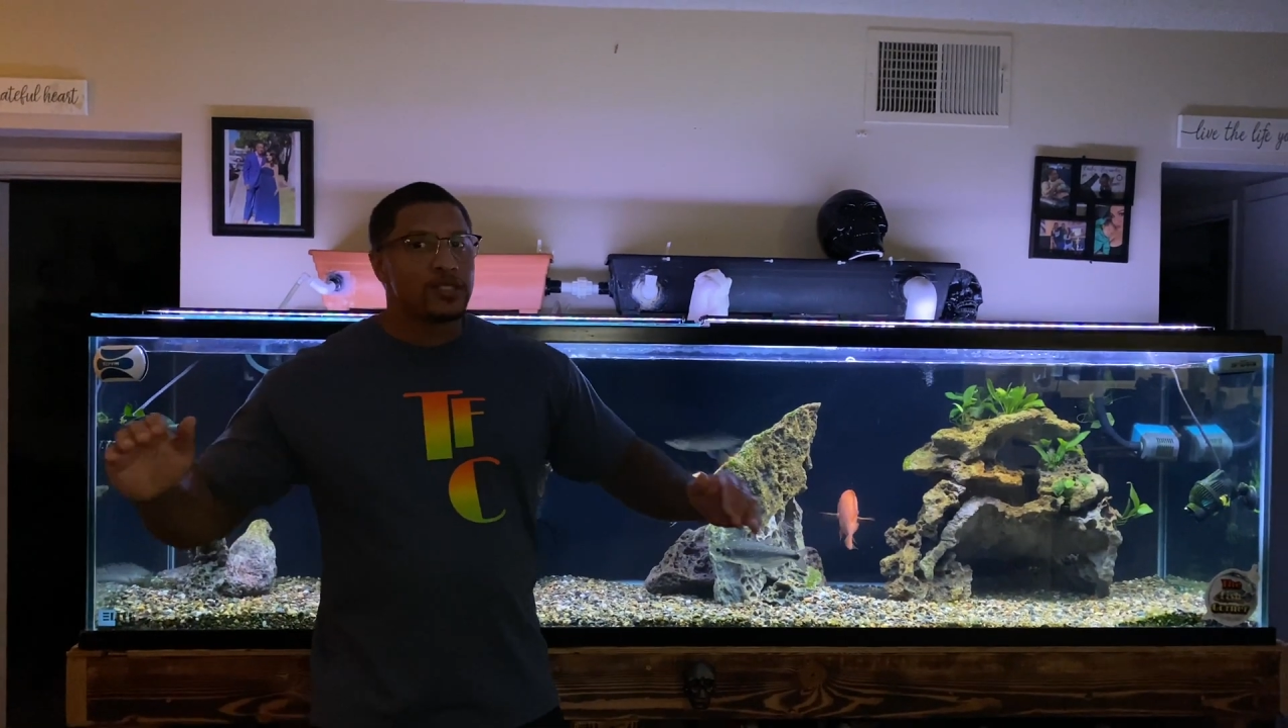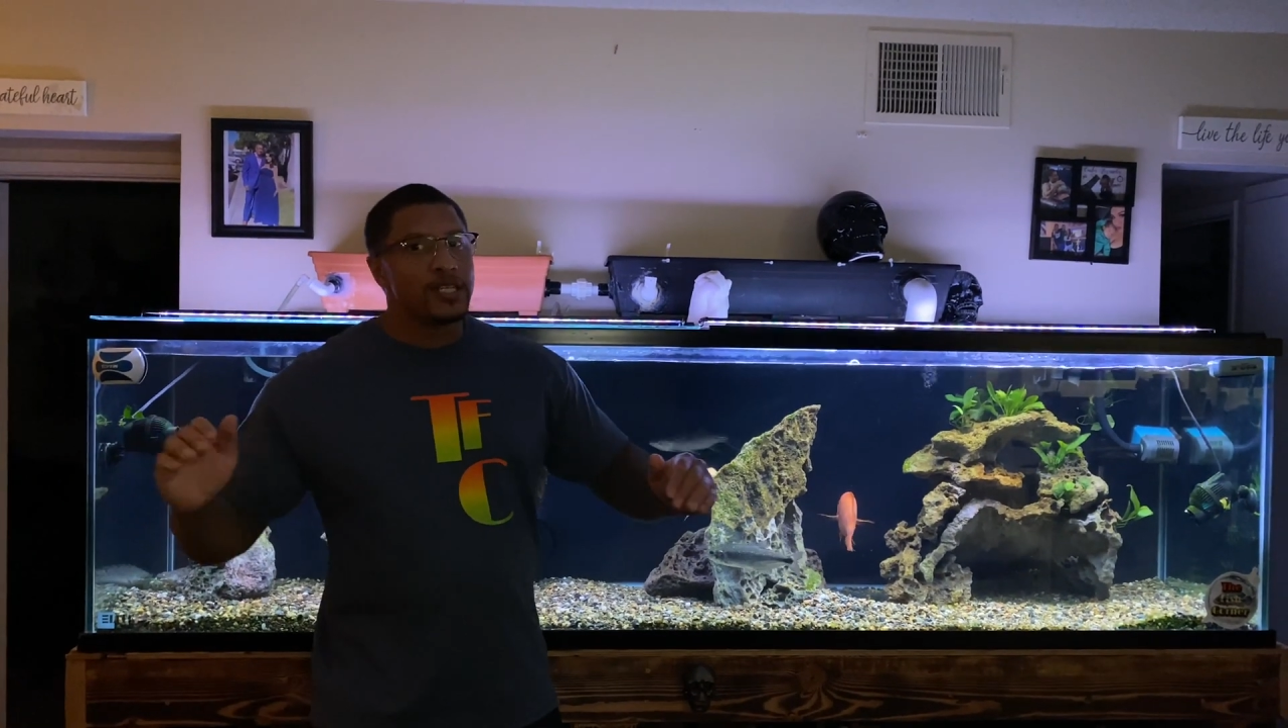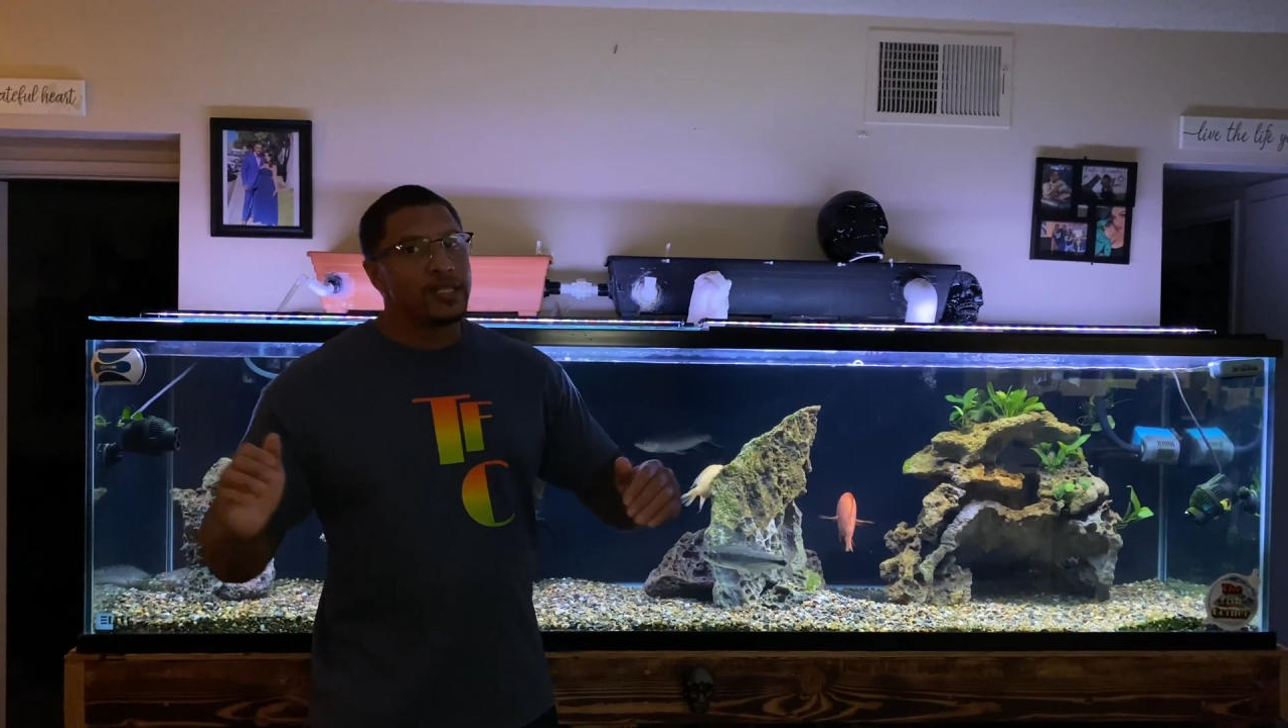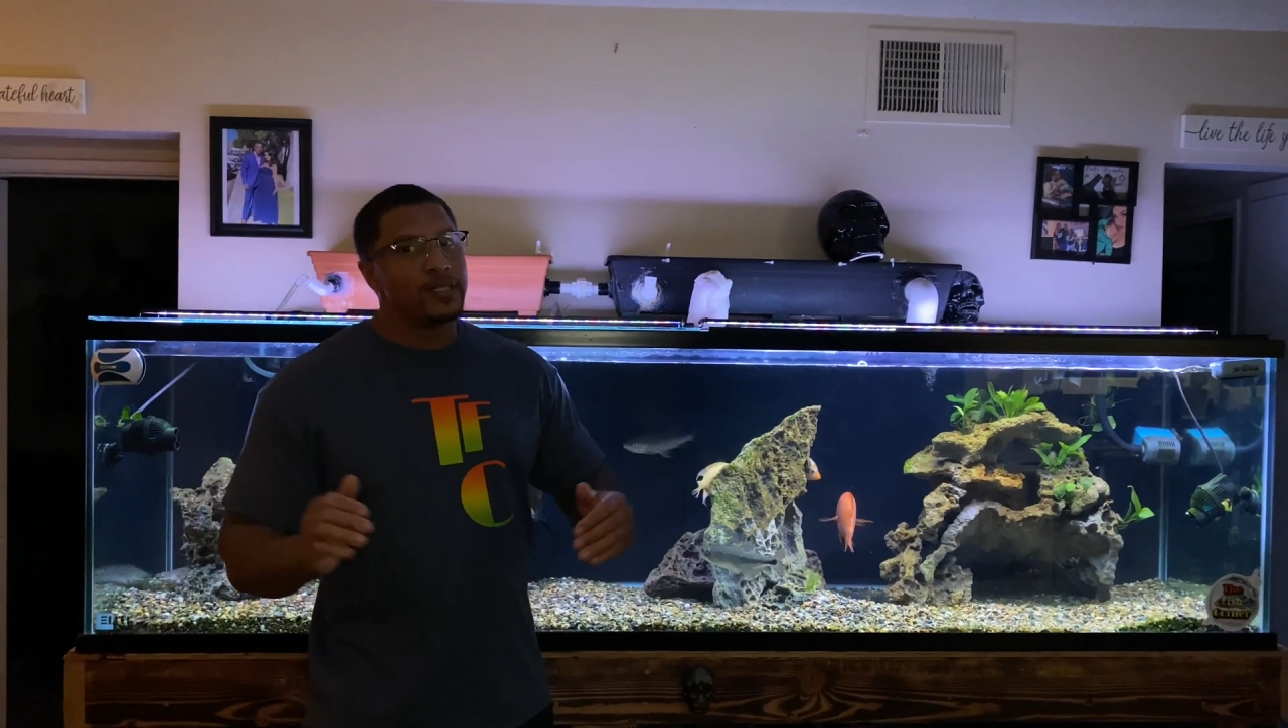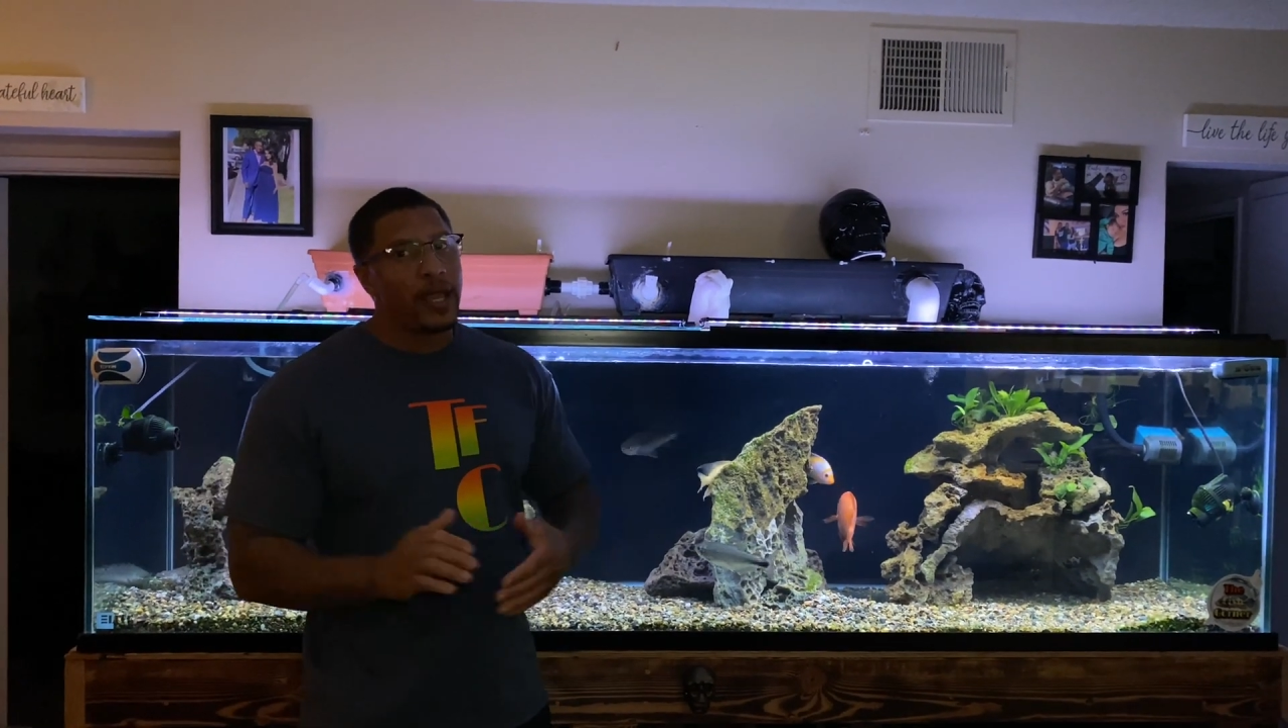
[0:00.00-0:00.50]

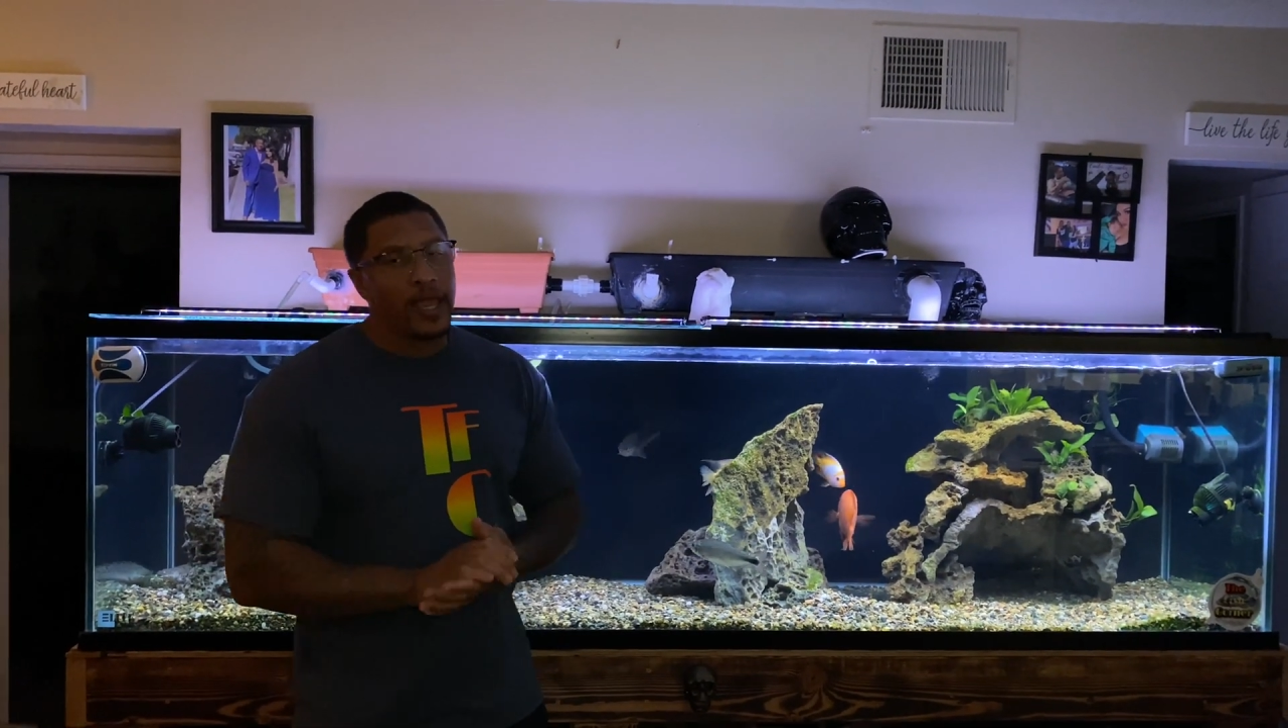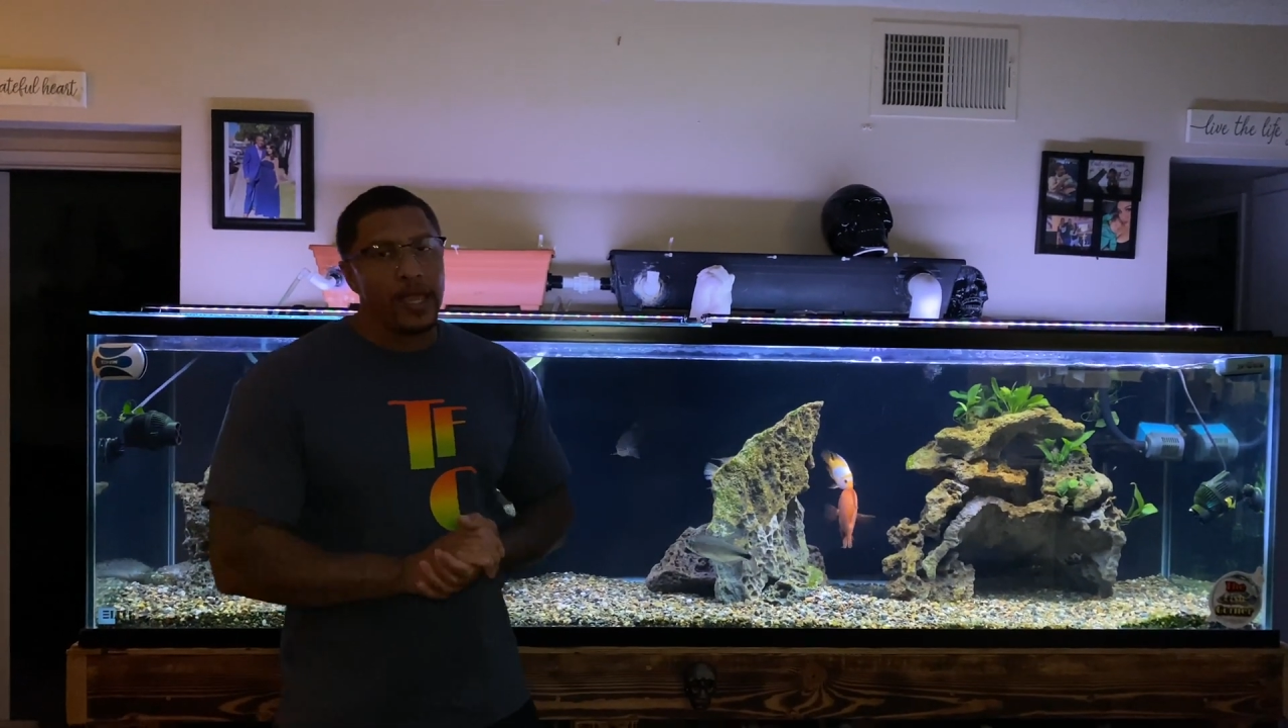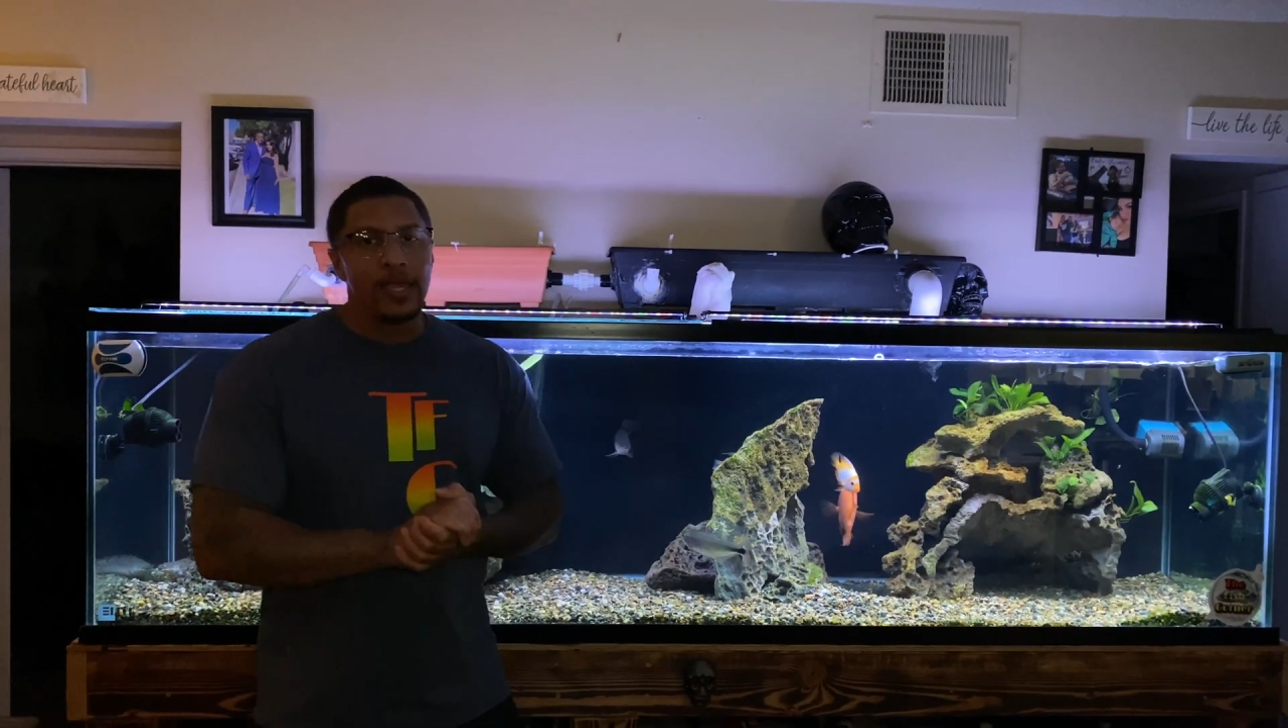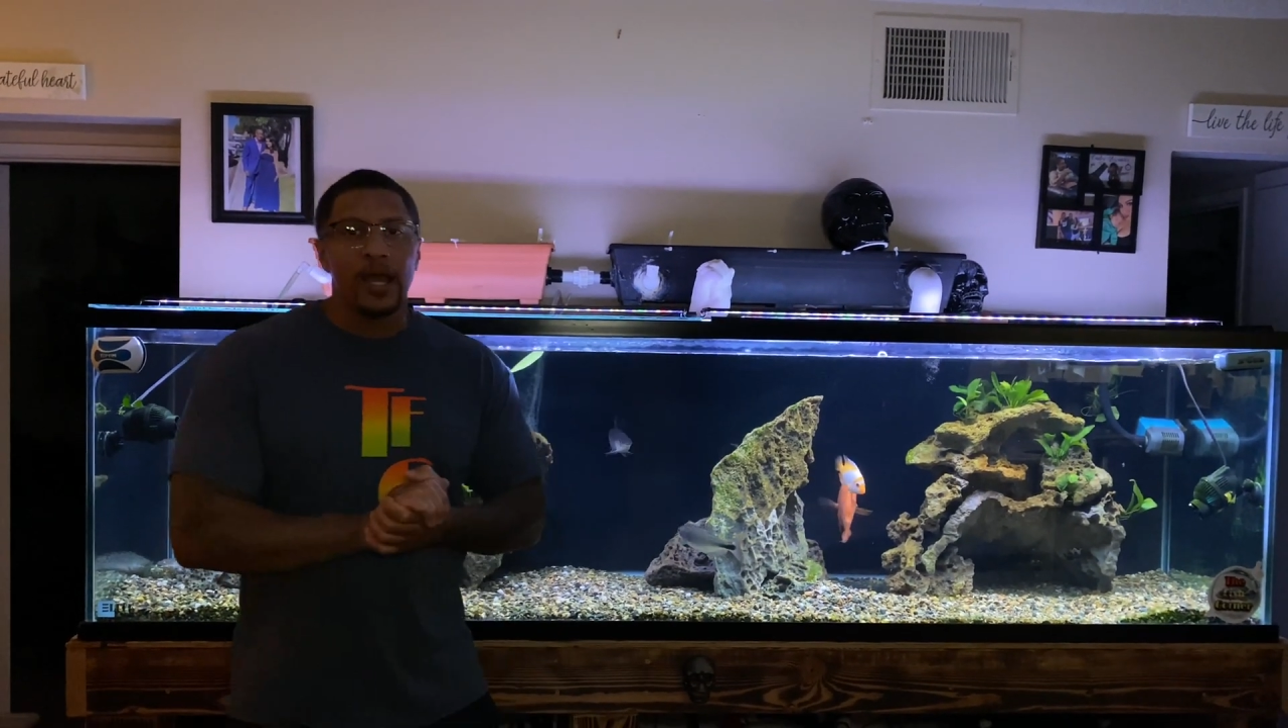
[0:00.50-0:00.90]
today